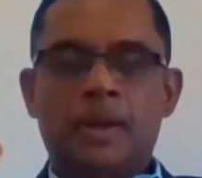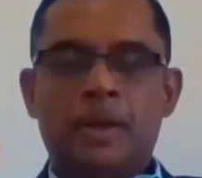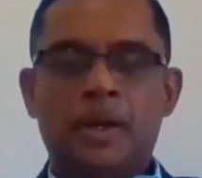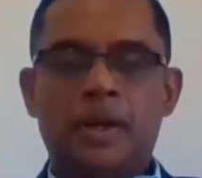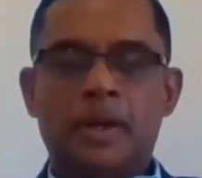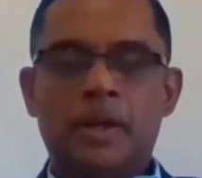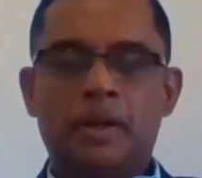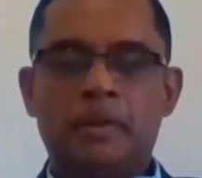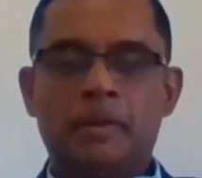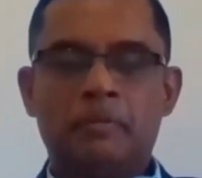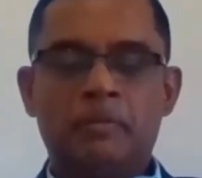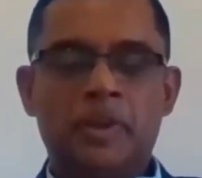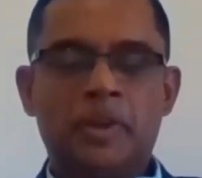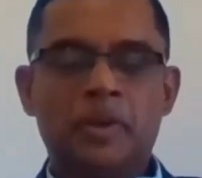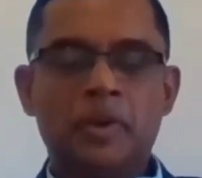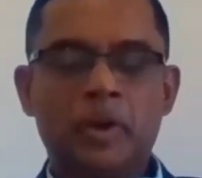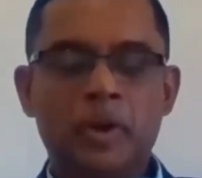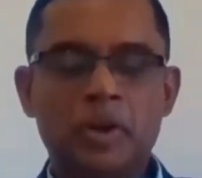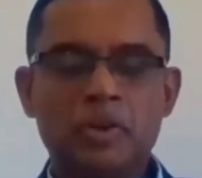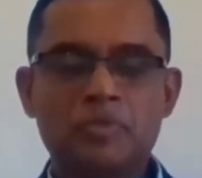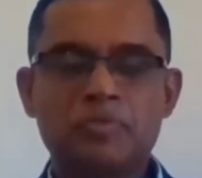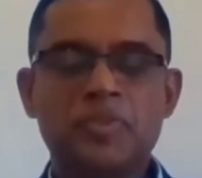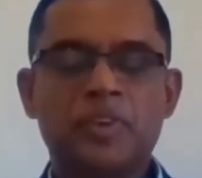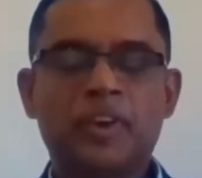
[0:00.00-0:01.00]
uh, we
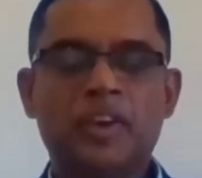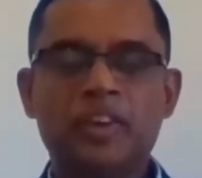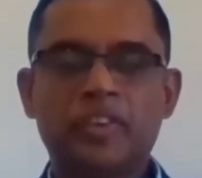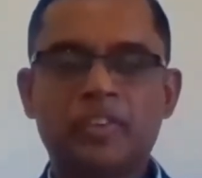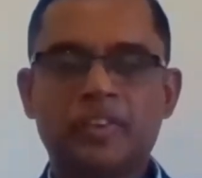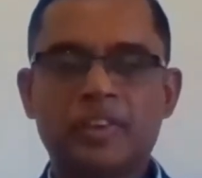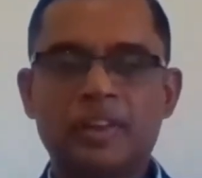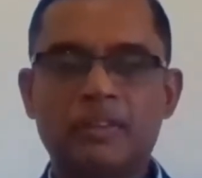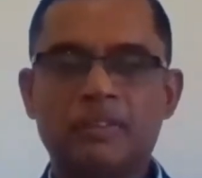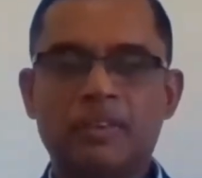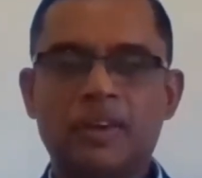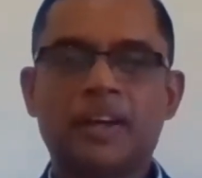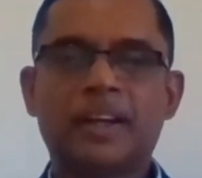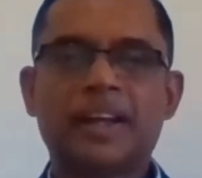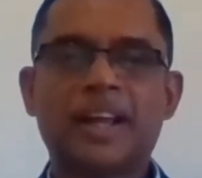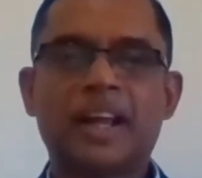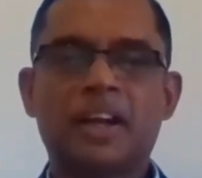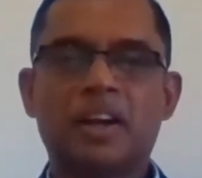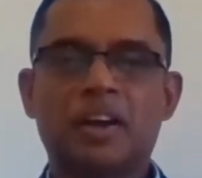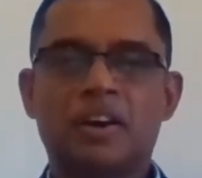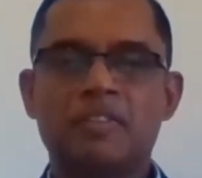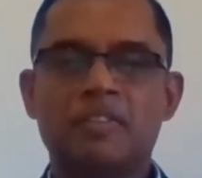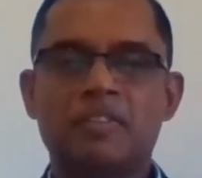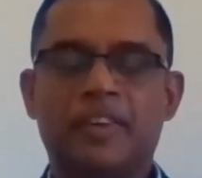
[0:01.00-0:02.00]
don't finish the work
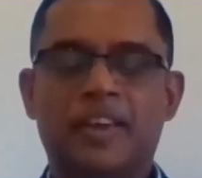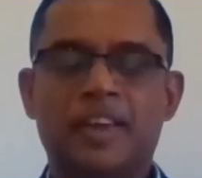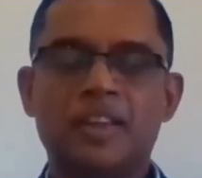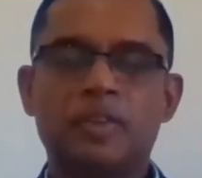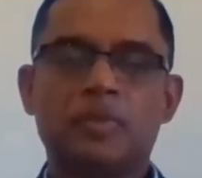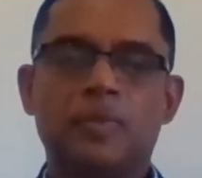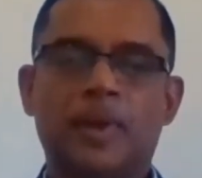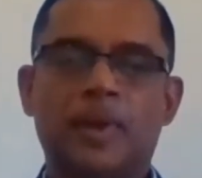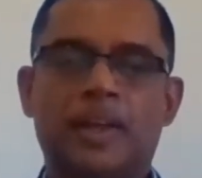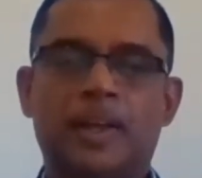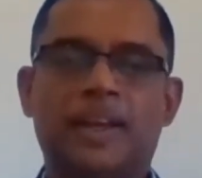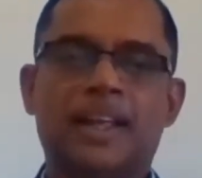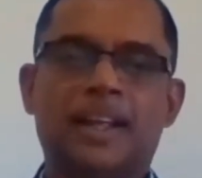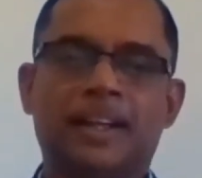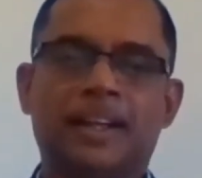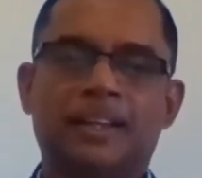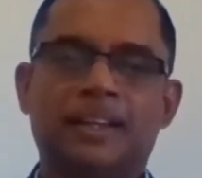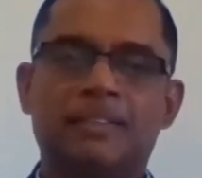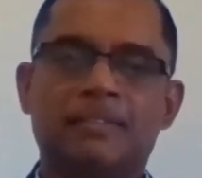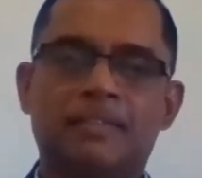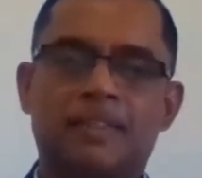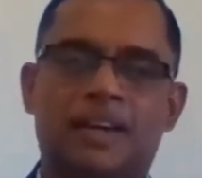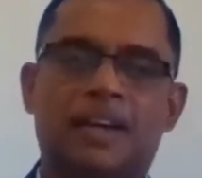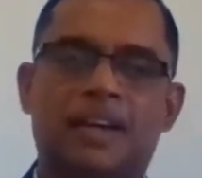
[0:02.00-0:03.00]
at office, we take
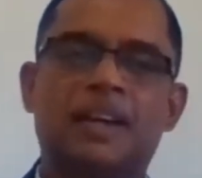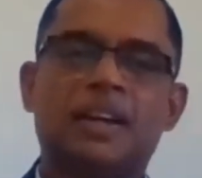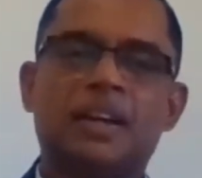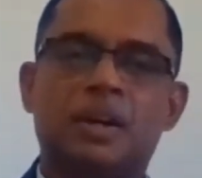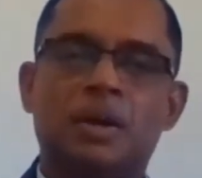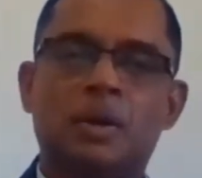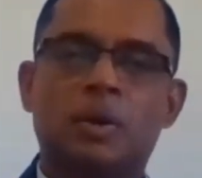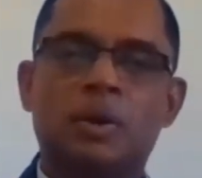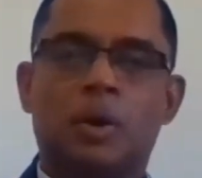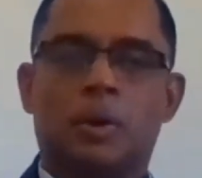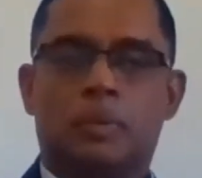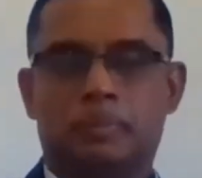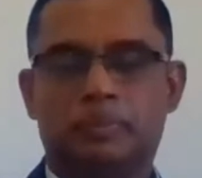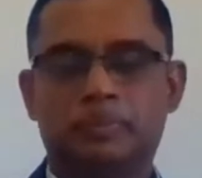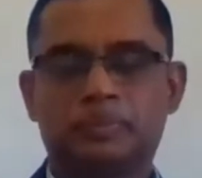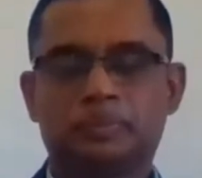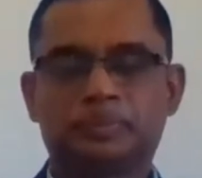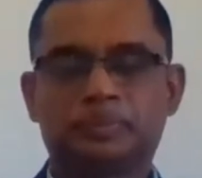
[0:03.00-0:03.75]
the work home.